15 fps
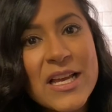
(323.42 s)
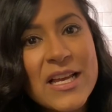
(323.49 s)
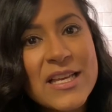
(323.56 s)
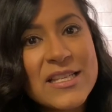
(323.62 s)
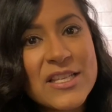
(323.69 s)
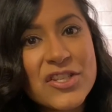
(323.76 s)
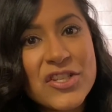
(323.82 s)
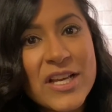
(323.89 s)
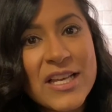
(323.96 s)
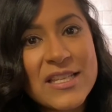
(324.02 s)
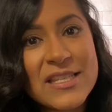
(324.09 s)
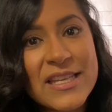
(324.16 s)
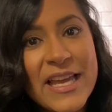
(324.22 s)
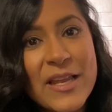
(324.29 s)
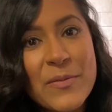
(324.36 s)

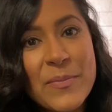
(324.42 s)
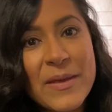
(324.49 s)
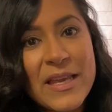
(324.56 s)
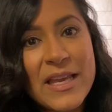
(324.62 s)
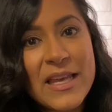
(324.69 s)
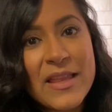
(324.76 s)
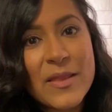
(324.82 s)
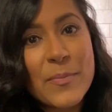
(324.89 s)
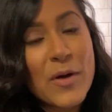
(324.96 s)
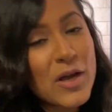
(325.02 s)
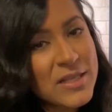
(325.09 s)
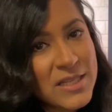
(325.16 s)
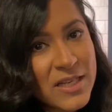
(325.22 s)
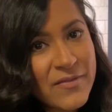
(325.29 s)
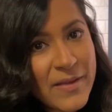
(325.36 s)
suggests can be the
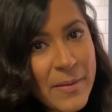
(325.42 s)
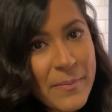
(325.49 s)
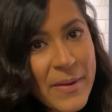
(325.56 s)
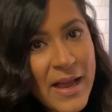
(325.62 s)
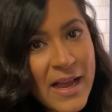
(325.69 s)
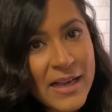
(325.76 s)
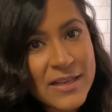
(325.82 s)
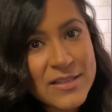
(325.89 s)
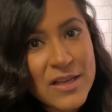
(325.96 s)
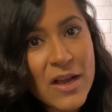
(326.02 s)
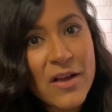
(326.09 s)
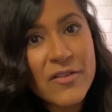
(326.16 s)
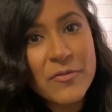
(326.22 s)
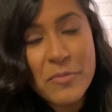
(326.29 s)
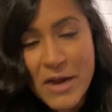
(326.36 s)
positive impacts
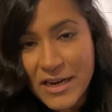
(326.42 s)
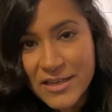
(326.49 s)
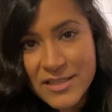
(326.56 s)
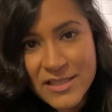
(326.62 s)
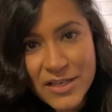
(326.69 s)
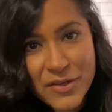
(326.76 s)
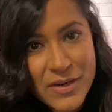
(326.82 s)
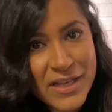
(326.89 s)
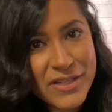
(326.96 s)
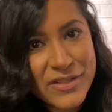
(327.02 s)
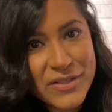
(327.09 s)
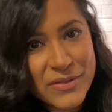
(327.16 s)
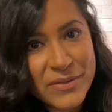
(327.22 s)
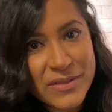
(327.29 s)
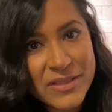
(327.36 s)
of practicing
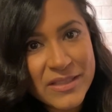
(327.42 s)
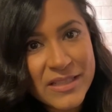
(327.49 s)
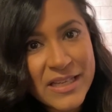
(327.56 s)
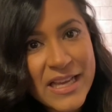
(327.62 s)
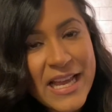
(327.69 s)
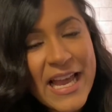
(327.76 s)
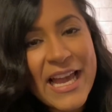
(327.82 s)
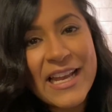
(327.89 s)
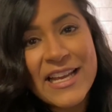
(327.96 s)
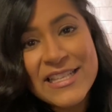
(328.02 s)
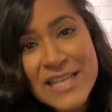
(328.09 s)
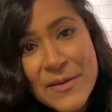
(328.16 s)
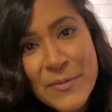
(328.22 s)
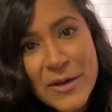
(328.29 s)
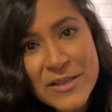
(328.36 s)
gratitude. And I
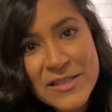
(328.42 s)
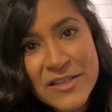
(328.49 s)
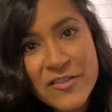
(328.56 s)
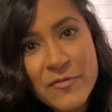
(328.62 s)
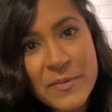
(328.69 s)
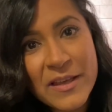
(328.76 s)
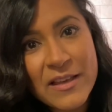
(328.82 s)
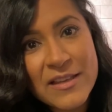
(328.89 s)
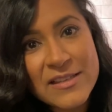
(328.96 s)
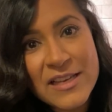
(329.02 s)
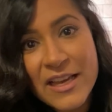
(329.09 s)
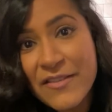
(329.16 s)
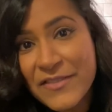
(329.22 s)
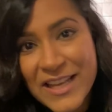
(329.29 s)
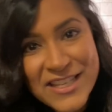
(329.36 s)
say positive because I
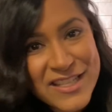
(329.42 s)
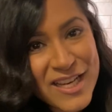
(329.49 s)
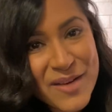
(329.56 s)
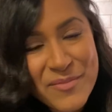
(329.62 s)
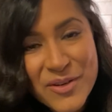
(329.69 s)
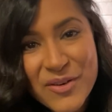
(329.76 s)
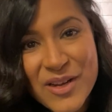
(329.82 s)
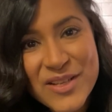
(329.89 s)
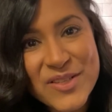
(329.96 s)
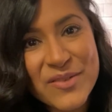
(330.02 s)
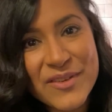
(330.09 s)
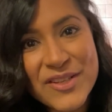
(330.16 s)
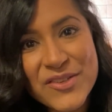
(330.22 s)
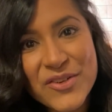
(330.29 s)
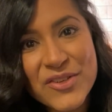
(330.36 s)
have yet to come across a
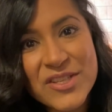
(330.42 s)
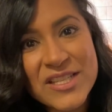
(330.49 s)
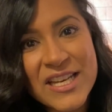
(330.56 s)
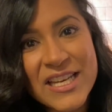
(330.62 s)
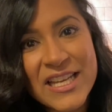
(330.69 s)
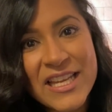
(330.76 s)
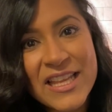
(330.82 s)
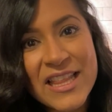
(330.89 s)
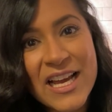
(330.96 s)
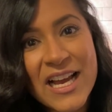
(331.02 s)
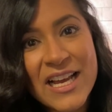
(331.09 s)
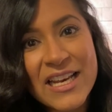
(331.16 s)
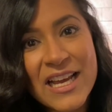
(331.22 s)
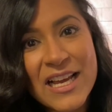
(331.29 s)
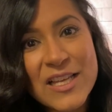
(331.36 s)
research study
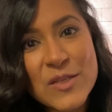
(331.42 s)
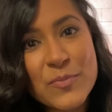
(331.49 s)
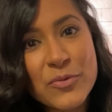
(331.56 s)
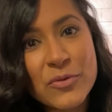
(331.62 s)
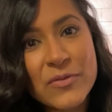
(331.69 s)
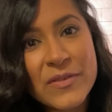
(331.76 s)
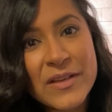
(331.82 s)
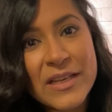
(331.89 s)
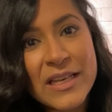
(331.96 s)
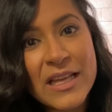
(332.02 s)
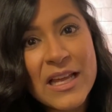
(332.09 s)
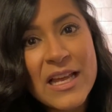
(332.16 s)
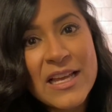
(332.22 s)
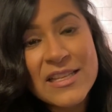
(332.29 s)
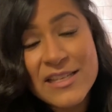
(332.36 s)
that has proven
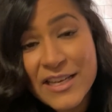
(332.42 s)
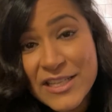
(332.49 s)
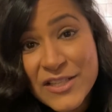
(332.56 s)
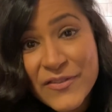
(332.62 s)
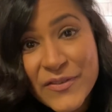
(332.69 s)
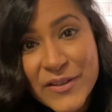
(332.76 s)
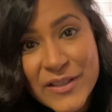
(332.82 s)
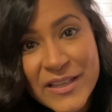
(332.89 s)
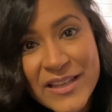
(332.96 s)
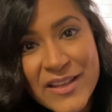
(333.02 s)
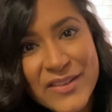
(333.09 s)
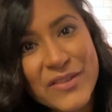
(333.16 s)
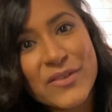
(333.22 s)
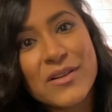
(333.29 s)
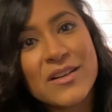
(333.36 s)
scientifically
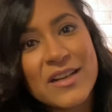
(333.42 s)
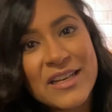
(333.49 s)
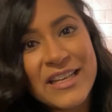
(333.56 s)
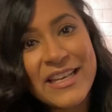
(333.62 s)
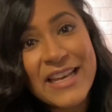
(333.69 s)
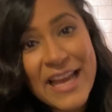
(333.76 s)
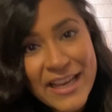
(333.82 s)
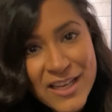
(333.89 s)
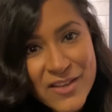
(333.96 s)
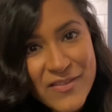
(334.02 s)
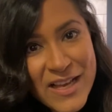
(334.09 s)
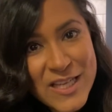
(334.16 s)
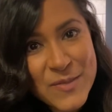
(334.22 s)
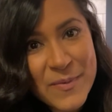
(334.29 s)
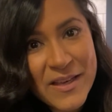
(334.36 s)
that there are any negative
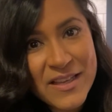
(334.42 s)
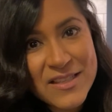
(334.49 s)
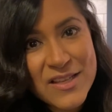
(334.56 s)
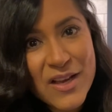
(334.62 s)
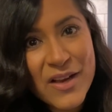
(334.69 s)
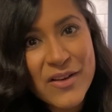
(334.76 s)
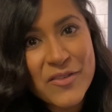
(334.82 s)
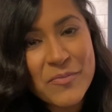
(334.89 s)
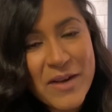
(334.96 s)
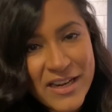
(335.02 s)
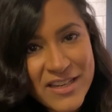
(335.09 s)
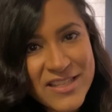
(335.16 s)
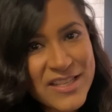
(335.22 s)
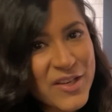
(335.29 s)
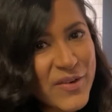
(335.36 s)
aspects of
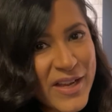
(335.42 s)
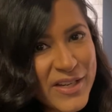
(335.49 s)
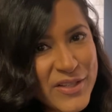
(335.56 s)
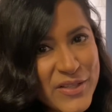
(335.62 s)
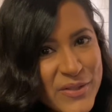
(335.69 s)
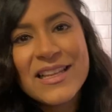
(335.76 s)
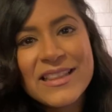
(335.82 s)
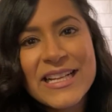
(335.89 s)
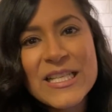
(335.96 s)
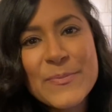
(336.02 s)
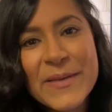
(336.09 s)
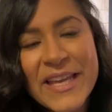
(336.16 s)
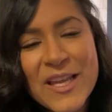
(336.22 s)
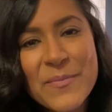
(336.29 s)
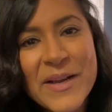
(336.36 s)
practicing gratitude. Let's
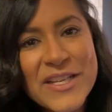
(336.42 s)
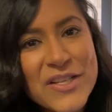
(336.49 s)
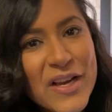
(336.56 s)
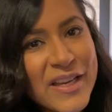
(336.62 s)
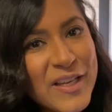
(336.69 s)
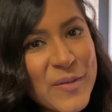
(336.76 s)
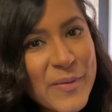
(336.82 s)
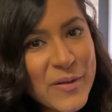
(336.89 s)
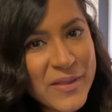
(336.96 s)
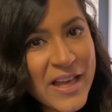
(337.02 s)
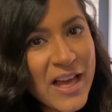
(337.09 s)
begin by talking about the